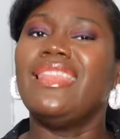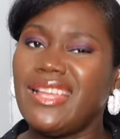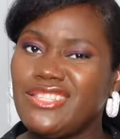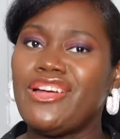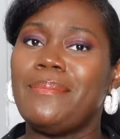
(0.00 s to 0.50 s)

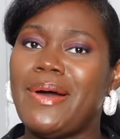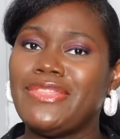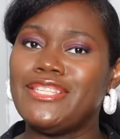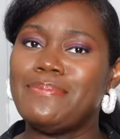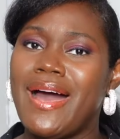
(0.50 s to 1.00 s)
Let's talk about
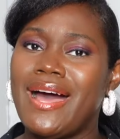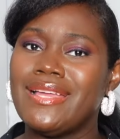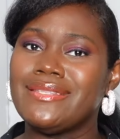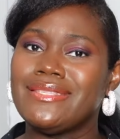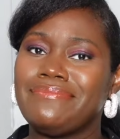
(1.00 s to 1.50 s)
these
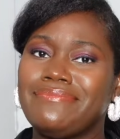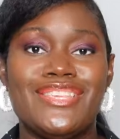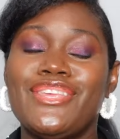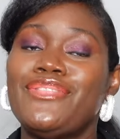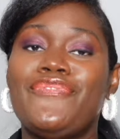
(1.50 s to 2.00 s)
pots.
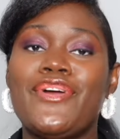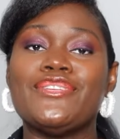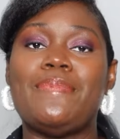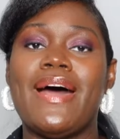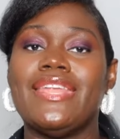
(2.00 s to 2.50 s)
So the
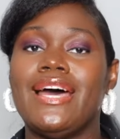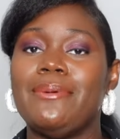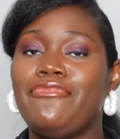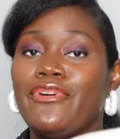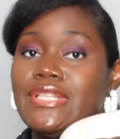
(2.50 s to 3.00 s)
first pot
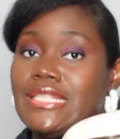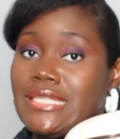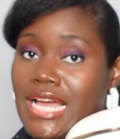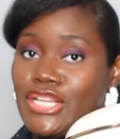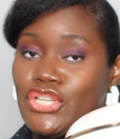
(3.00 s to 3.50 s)
up for
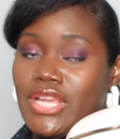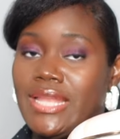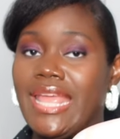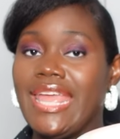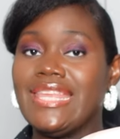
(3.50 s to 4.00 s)

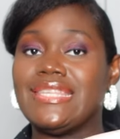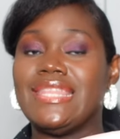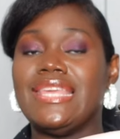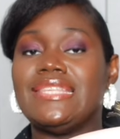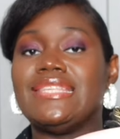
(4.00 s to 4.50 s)
discussion is
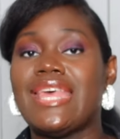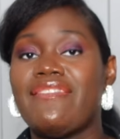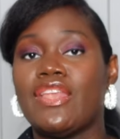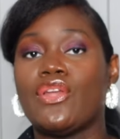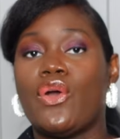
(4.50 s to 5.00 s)
the
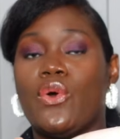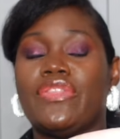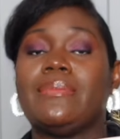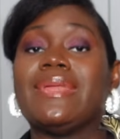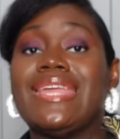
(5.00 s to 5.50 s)

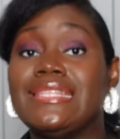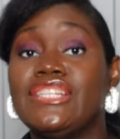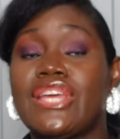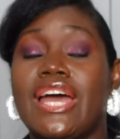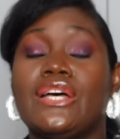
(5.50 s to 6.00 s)
the Mackenzie
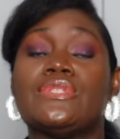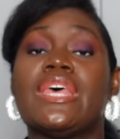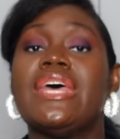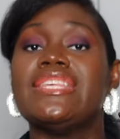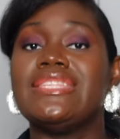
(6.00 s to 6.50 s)
Child's
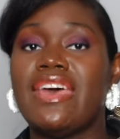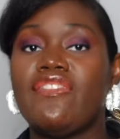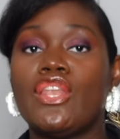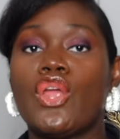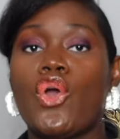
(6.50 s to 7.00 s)

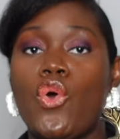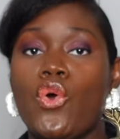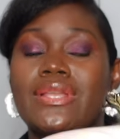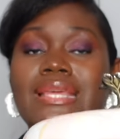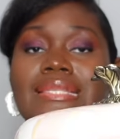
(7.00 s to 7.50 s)

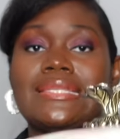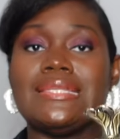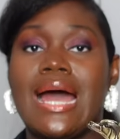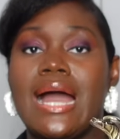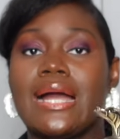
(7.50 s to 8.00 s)
7-quart
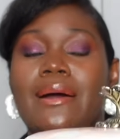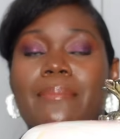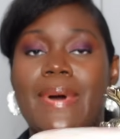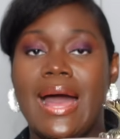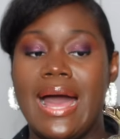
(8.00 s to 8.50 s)

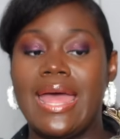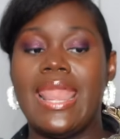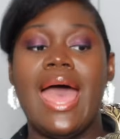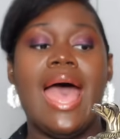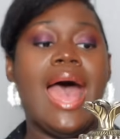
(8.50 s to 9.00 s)
stock
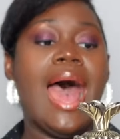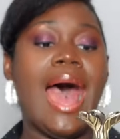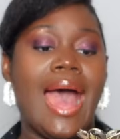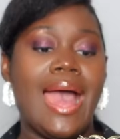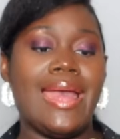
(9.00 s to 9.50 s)
pot.
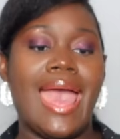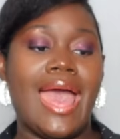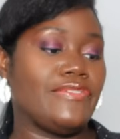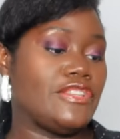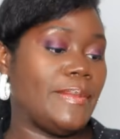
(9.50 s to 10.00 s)
I
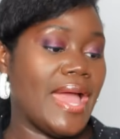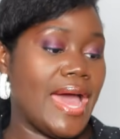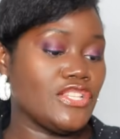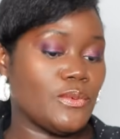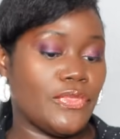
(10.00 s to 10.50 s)
have to be
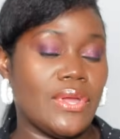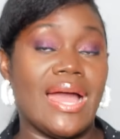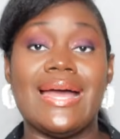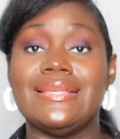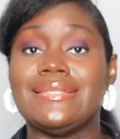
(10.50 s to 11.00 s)
honest with you
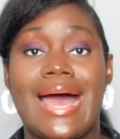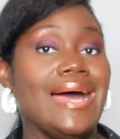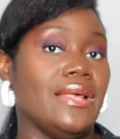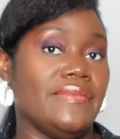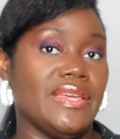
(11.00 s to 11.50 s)
guys,
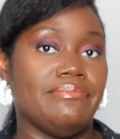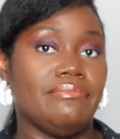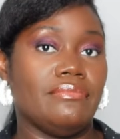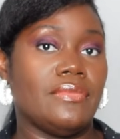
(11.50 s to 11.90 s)
I love it.